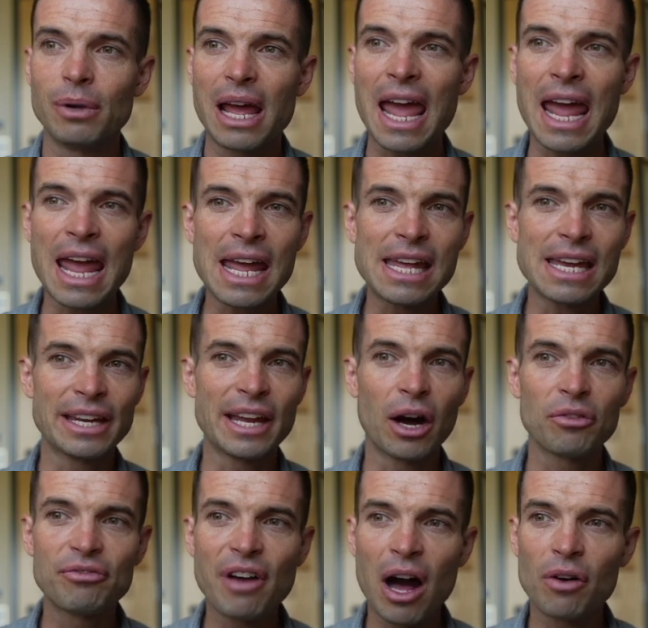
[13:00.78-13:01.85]
hay and
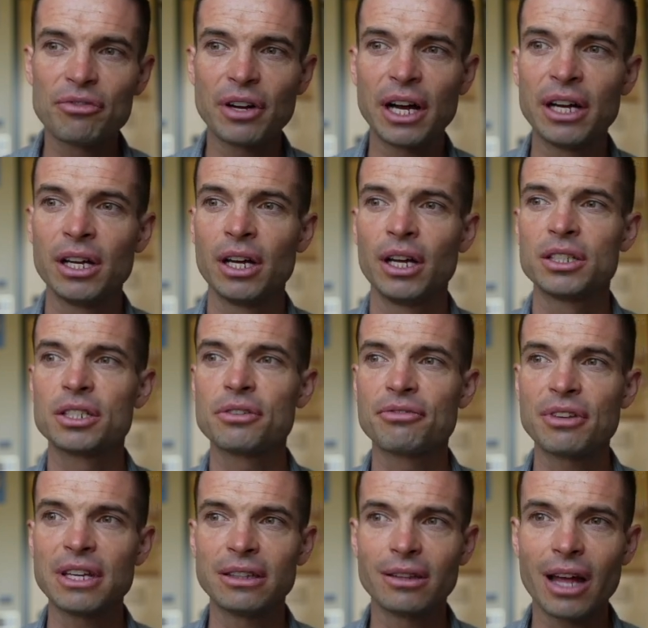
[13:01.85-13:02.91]
alfalfa to
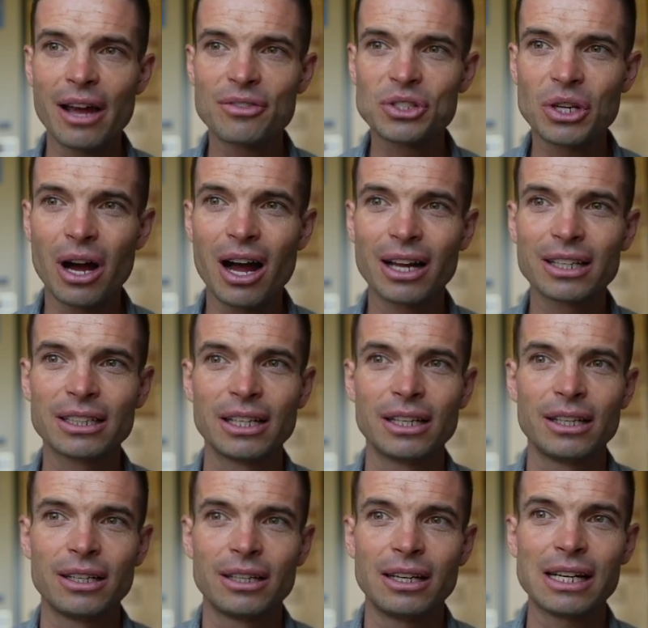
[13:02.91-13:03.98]
feed livestock,
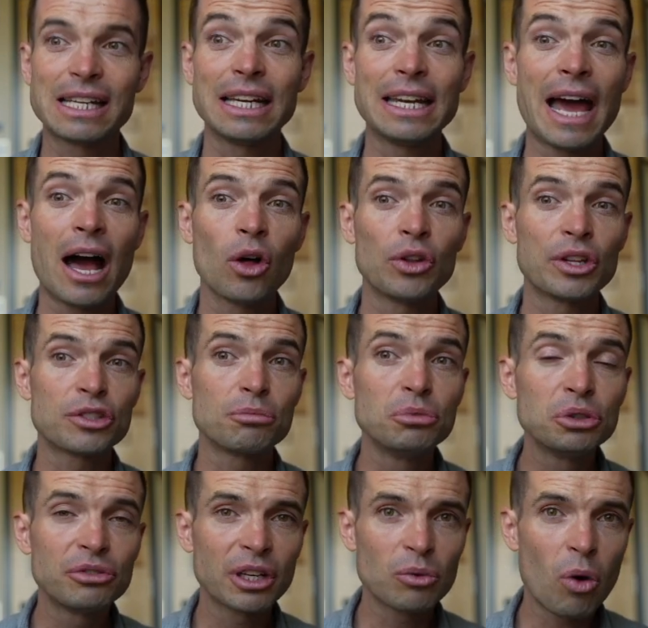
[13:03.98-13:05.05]
a canal that's
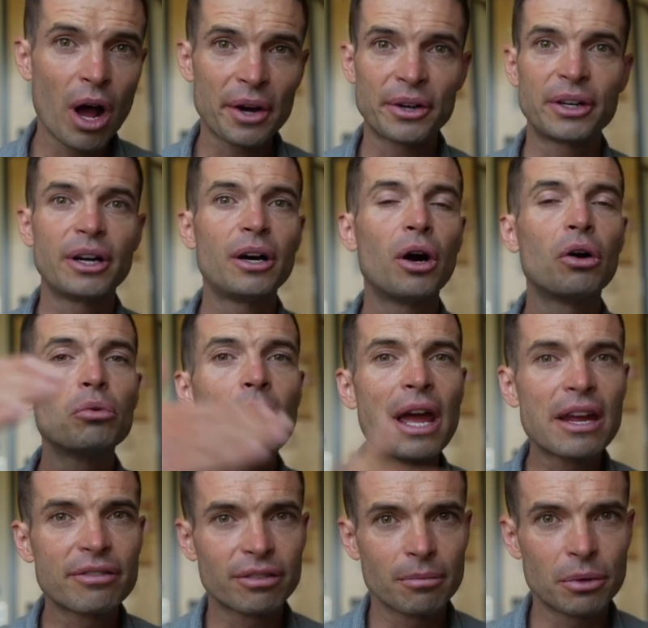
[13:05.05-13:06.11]
moving water away
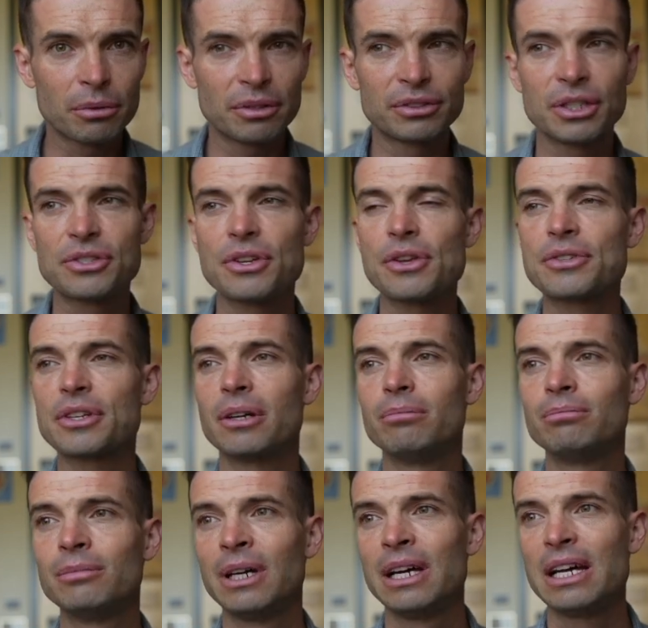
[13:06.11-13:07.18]
from the river
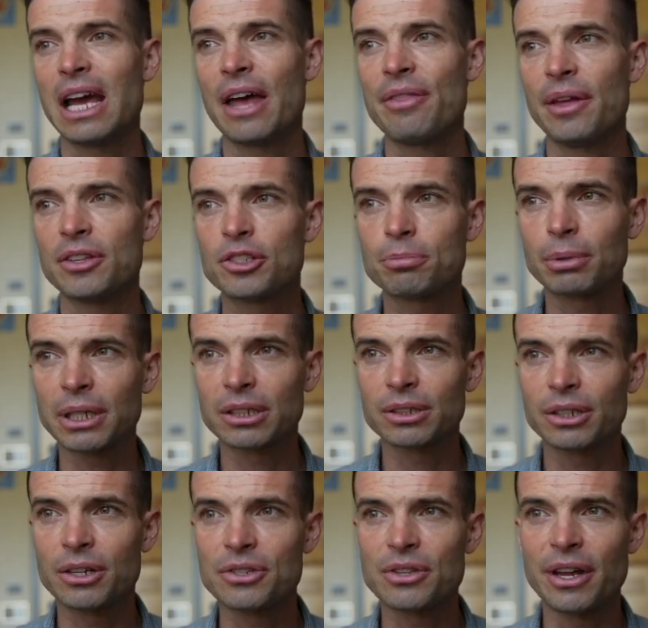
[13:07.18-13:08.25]
system, and then
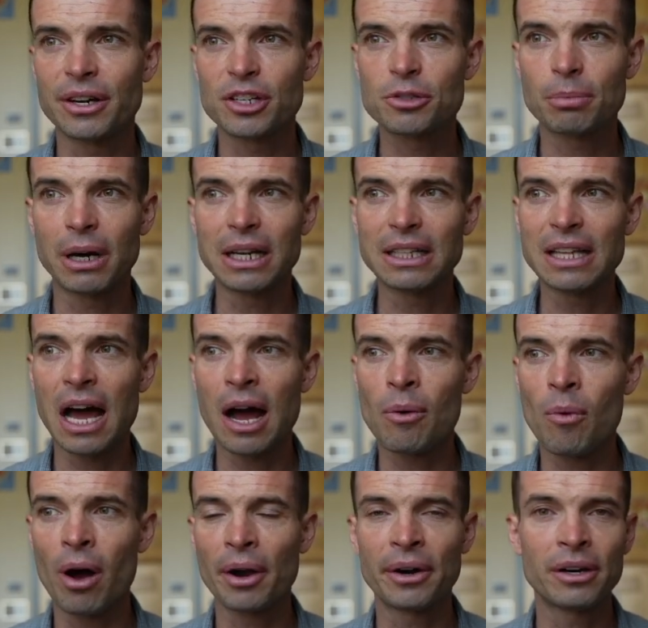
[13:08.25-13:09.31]
sprinklers that are spreading that
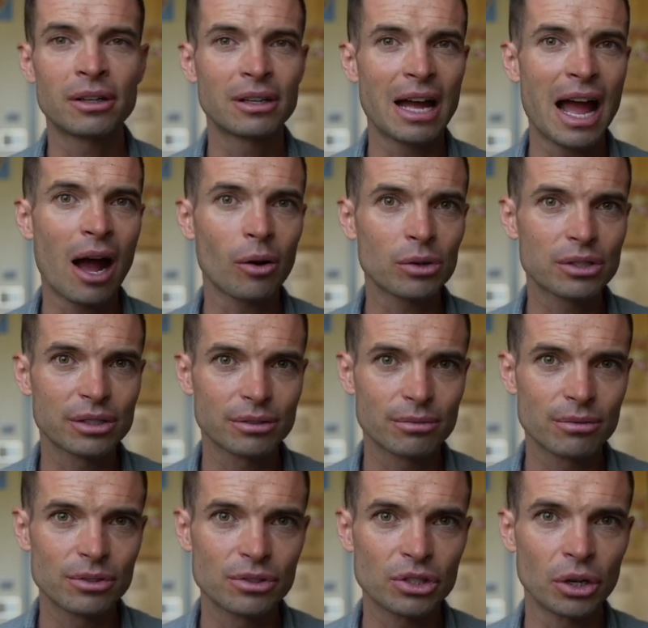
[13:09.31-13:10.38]
water out.
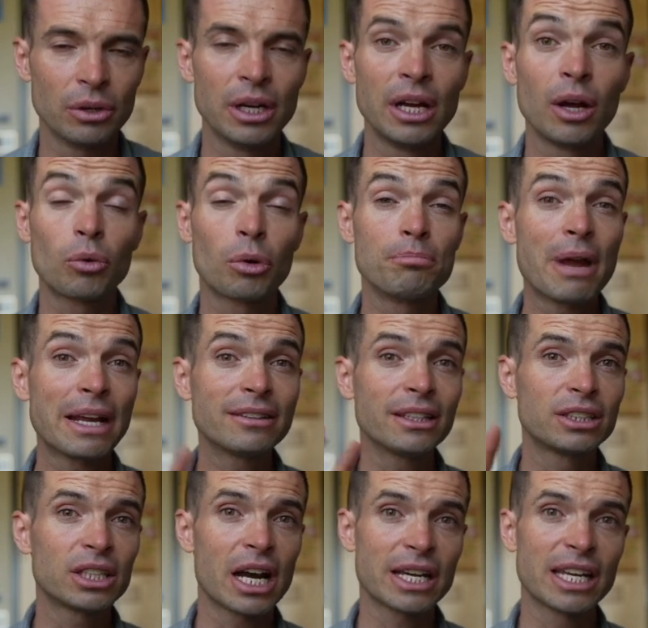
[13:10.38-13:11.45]
So we're mainly
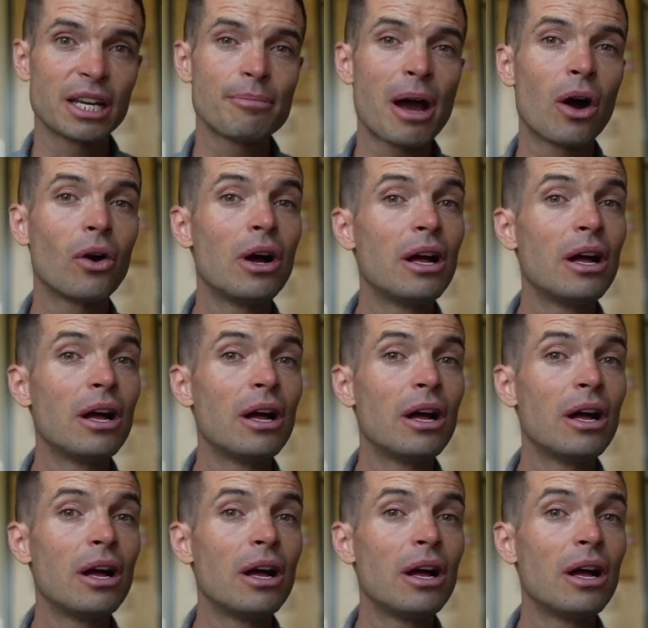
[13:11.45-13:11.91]
talking about